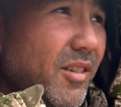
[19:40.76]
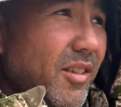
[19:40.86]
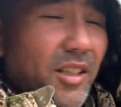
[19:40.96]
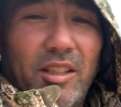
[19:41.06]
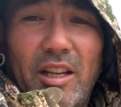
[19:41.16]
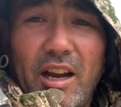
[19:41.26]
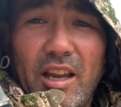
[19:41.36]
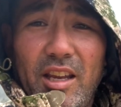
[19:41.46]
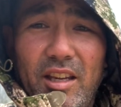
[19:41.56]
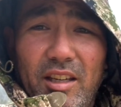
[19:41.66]
Get
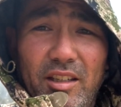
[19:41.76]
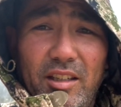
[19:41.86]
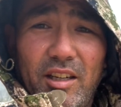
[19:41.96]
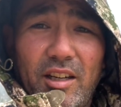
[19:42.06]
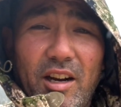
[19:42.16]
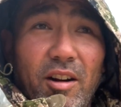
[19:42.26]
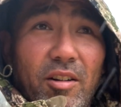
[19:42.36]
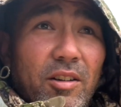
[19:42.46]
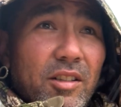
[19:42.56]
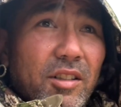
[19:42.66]
lucky and get an arrow